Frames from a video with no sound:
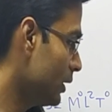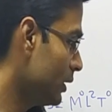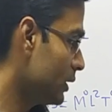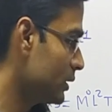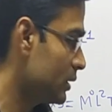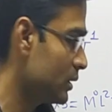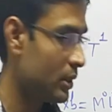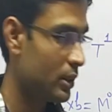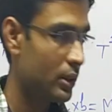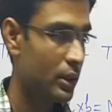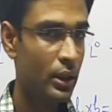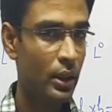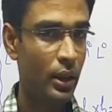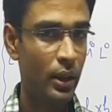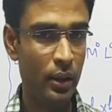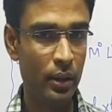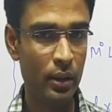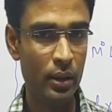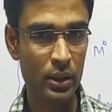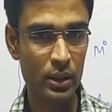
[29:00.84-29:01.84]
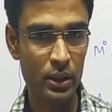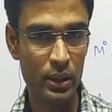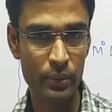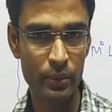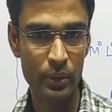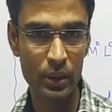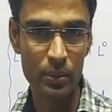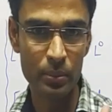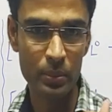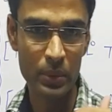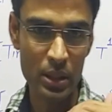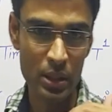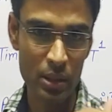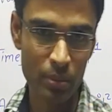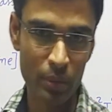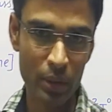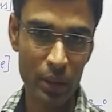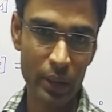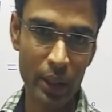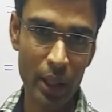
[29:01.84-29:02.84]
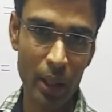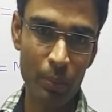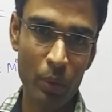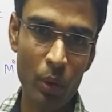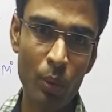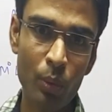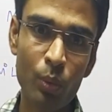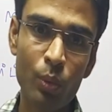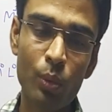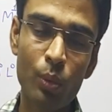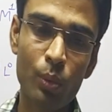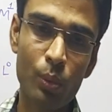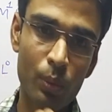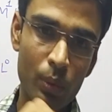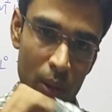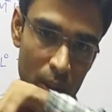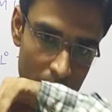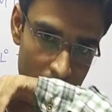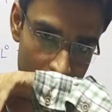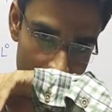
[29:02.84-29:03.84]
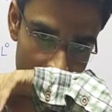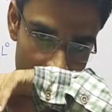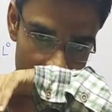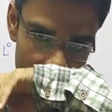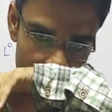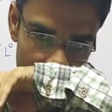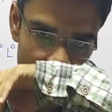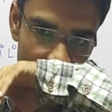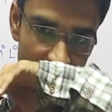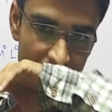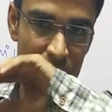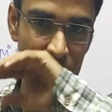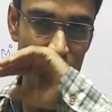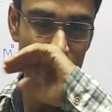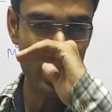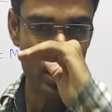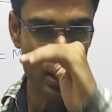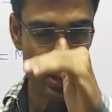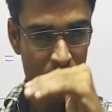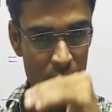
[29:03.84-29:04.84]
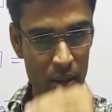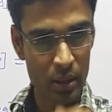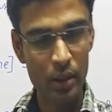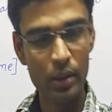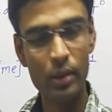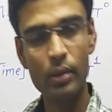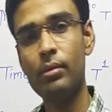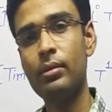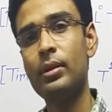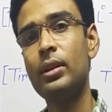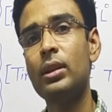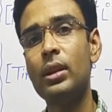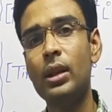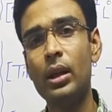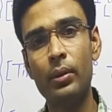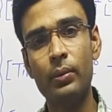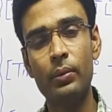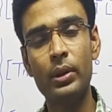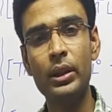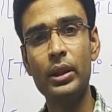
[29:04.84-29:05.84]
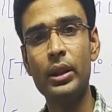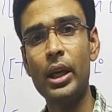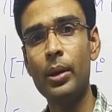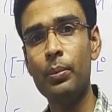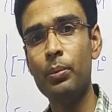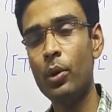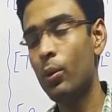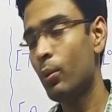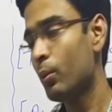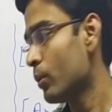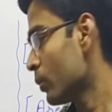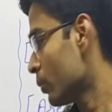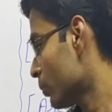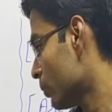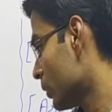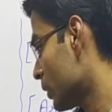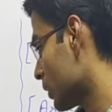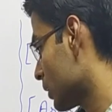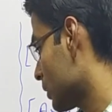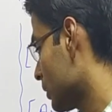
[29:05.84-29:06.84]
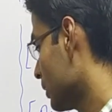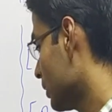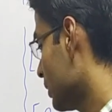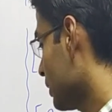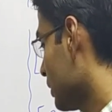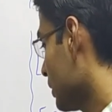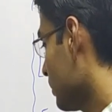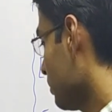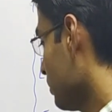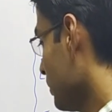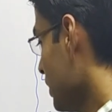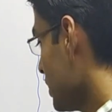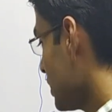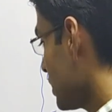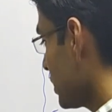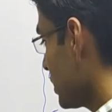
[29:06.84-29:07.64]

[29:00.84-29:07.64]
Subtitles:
energy. Energy work means one type of work. Energy means one type of work. Means